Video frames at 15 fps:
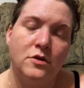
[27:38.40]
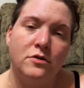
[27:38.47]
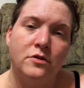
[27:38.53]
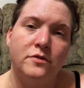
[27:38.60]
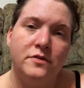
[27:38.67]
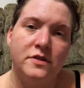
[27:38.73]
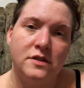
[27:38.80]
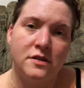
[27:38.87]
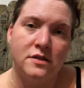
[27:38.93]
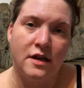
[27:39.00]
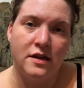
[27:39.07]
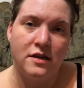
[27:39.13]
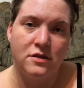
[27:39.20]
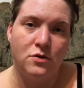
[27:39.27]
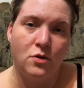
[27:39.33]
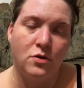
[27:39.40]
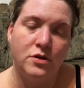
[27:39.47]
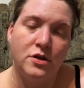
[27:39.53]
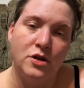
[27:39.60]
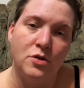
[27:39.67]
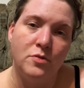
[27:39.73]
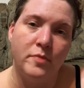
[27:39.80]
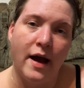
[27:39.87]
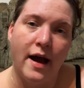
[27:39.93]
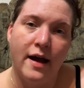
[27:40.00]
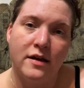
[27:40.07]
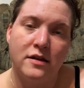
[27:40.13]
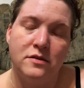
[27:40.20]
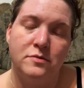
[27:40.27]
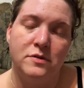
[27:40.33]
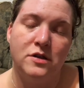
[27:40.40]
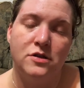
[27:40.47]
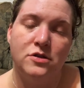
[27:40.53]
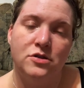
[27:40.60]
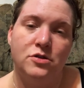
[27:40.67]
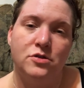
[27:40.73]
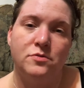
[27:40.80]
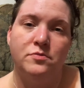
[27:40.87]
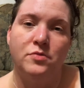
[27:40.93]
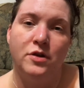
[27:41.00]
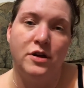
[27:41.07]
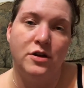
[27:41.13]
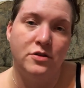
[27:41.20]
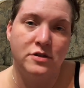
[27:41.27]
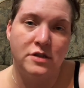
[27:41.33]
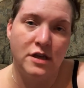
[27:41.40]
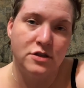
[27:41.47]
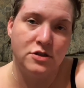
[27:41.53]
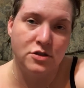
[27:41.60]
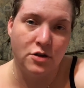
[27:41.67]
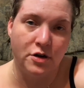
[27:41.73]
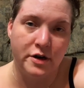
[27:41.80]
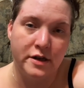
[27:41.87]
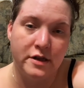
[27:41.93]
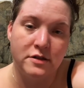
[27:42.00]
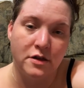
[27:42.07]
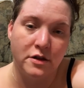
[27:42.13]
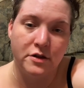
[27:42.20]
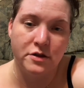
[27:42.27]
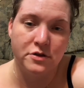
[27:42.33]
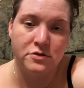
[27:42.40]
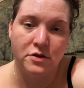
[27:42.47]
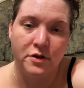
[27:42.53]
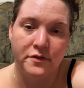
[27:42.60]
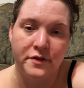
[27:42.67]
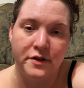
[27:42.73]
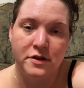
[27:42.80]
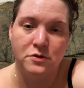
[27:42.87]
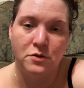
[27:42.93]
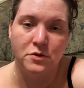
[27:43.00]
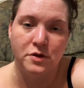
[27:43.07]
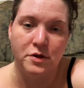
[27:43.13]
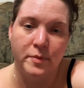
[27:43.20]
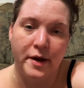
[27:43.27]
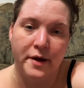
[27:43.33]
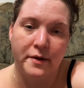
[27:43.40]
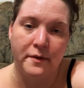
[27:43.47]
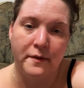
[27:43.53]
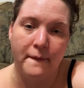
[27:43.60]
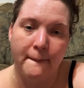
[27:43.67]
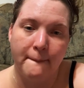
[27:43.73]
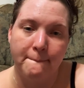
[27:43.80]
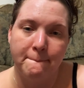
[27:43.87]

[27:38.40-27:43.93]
The only reason that it's holding you back is because you're putting your attention on it and telling yourself that it's holding you back.